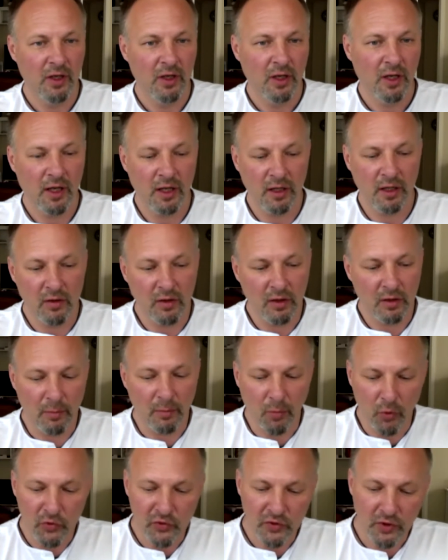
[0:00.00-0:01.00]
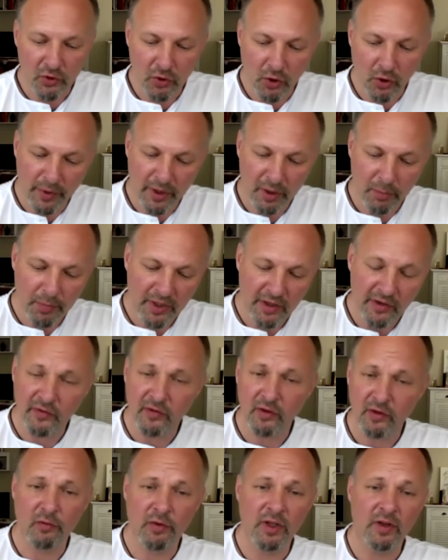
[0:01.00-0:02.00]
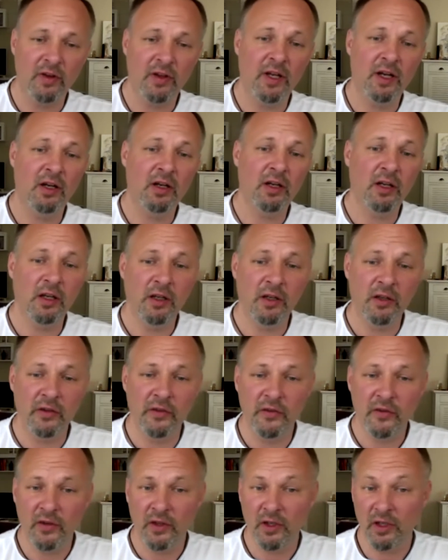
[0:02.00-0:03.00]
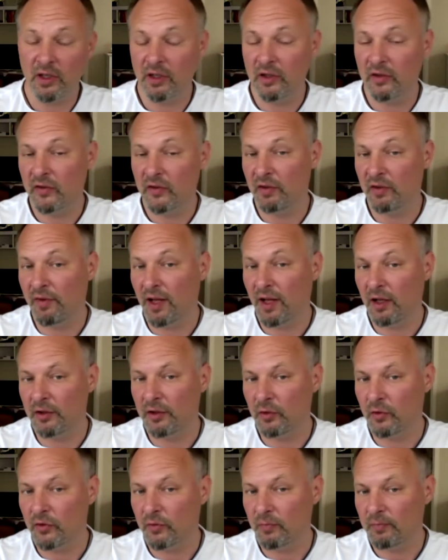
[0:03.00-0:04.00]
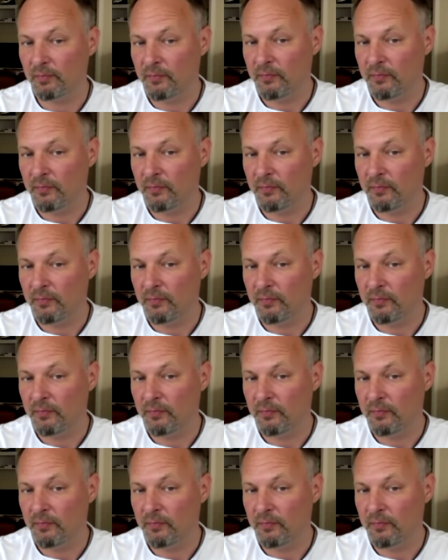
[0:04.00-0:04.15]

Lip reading: And the most atomic piece of it there is the values.